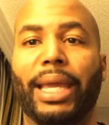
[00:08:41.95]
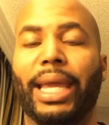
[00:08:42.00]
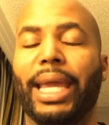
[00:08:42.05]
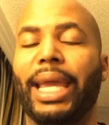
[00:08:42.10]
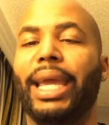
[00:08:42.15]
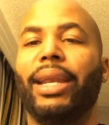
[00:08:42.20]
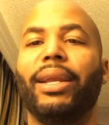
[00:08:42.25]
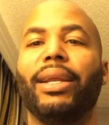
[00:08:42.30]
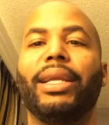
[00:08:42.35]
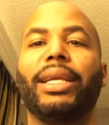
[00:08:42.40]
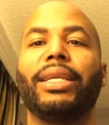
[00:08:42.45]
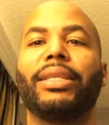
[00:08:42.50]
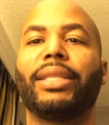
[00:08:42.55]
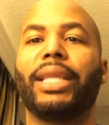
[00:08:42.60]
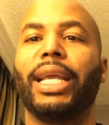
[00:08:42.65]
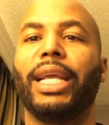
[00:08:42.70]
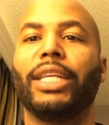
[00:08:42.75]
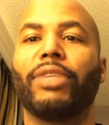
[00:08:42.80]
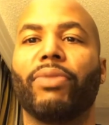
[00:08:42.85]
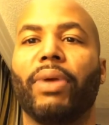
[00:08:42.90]
Any of these
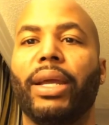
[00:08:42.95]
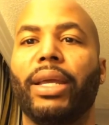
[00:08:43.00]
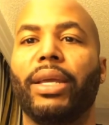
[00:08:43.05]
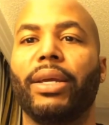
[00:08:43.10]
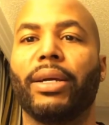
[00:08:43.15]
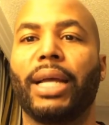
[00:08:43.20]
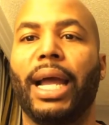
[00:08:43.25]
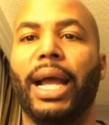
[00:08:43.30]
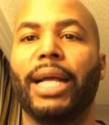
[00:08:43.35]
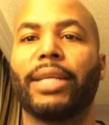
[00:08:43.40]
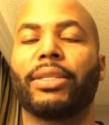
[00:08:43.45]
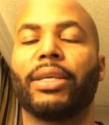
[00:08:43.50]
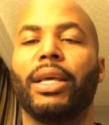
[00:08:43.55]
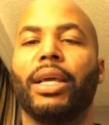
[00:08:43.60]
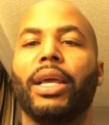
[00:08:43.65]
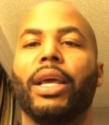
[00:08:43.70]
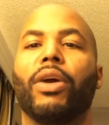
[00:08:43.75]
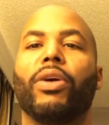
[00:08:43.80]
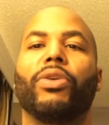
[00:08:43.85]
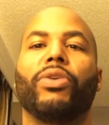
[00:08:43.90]
things right here, guys,
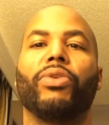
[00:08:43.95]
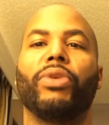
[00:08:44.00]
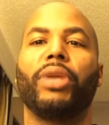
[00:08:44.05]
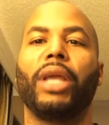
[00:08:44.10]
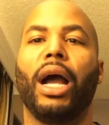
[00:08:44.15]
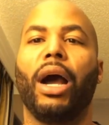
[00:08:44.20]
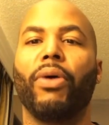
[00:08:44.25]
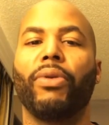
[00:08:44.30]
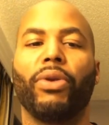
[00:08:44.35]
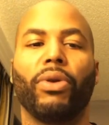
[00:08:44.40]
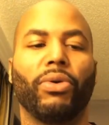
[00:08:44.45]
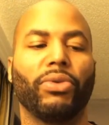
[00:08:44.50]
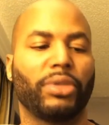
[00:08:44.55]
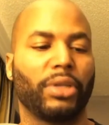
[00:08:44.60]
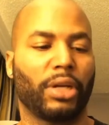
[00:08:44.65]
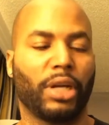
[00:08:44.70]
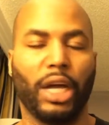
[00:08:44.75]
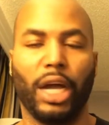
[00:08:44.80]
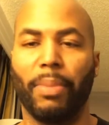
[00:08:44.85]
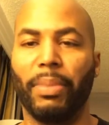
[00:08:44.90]
do y'all know it's
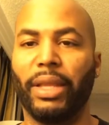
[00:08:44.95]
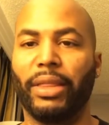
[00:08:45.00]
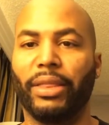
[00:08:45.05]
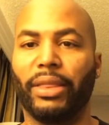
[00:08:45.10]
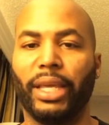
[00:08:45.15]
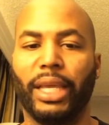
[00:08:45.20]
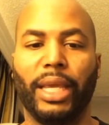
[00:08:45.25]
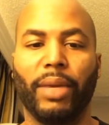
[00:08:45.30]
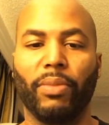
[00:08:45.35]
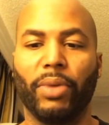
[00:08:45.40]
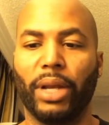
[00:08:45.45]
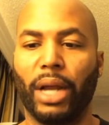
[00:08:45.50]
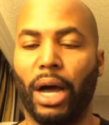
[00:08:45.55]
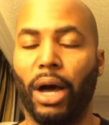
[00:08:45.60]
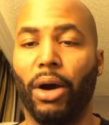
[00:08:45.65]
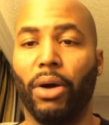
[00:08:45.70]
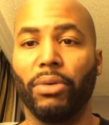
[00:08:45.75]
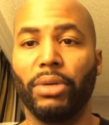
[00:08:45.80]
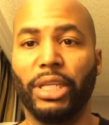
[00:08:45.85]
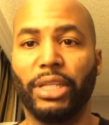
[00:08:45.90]
a common thing with
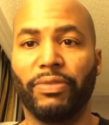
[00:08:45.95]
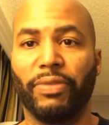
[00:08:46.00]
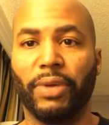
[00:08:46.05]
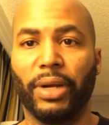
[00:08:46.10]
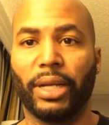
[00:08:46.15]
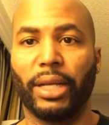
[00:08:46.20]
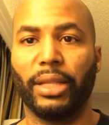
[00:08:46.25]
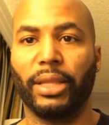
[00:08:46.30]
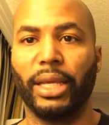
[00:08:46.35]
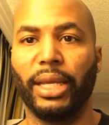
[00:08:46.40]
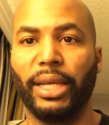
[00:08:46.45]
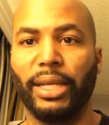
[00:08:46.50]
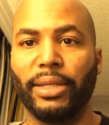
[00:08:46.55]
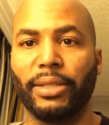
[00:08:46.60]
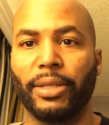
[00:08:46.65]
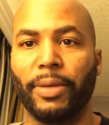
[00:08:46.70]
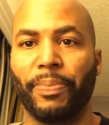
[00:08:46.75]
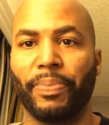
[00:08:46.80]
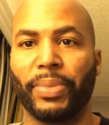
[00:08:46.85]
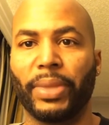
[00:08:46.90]
all these fucking
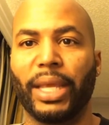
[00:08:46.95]
things?